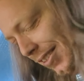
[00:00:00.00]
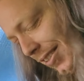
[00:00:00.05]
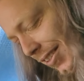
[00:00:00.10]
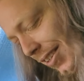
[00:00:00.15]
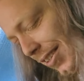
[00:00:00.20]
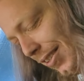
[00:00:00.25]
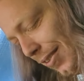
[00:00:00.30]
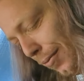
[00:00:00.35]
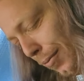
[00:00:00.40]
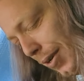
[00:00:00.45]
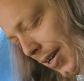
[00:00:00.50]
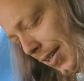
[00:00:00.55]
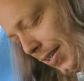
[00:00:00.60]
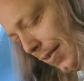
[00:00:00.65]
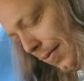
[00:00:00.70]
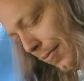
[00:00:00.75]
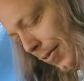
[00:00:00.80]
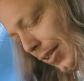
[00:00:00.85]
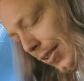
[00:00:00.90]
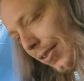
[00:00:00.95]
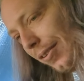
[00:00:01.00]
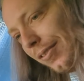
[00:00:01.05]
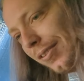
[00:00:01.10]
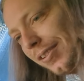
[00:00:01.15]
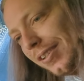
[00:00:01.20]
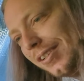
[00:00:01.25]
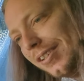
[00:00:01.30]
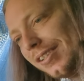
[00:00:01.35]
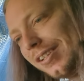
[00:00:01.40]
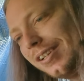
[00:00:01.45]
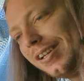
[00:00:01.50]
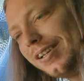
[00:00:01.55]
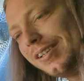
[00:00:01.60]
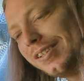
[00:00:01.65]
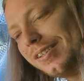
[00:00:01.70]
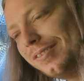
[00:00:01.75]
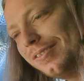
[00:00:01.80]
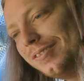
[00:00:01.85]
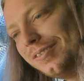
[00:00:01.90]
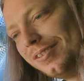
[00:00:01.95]
It's a waste of resources unless
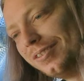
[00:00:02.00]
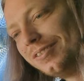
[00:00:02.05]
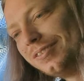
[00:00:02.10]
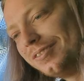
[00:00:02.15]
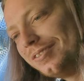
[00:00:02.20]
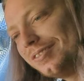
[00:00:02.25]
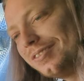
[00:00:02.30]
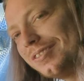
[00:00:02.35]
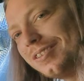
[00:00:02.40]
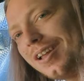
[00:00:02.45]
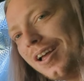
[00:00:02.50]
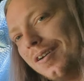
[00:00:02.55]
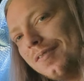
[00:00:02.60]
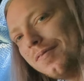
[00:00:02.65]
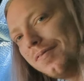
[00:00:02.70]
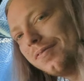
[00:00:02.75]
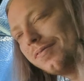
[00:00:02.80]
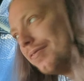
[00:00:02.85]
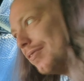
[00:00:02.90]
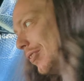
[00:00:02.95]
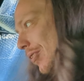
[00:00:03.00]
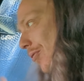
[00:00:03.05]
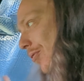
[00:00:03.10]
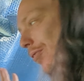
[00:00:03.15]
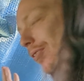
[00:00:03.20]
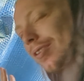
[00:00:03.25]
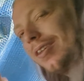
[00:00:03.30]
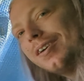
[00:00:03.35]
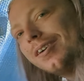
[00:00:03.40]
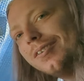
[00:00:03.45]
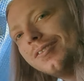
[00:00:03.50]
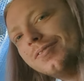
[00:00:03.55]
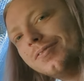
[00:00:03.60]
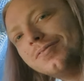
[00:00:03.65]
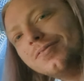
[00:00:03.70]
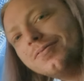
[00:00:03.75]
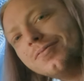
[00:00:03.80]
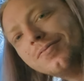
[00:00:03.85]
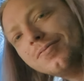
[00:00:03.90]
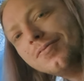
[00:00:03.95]
you have no other
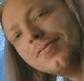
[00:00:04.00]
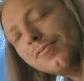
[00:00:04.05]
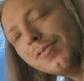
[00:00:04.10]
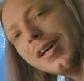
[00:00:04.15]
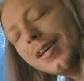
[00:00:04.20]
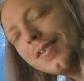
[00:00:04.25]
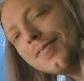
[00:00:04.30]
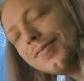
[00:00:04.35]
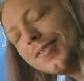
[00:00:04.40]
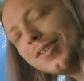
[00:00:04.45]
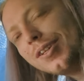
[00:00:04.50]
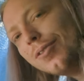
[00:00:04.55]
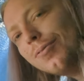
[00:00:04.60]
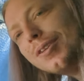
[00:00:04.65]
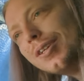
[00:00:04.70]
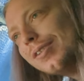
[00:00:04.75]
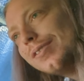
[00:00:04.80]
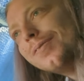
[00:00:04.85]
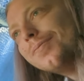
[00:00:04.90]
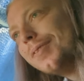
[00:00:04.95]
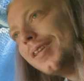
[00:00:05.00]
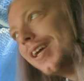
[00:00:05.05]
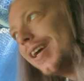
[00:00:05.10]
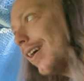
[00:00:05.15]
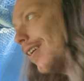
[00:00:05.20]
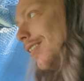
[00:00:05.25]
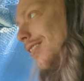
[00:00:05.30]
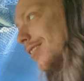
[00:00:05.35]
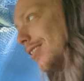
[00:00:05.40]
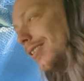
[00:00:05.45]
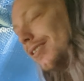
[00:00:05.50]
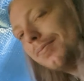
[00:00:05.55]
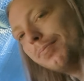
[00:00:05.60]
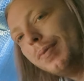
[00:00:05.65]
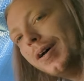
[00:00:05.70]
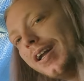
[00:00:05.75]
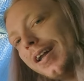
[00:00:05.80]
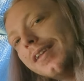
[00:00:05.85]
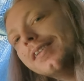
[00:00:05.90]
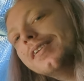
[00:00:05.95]
way of doing something else that's
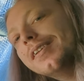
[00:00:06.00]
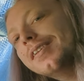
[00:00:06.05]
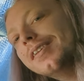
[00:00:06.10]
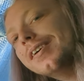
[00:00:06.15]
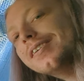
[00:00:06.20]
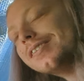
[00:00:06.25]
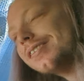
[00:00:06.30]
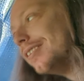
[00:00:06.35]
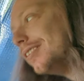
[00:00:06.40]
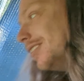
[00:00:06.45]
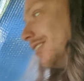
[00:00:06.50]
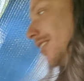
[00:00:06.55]
better than this.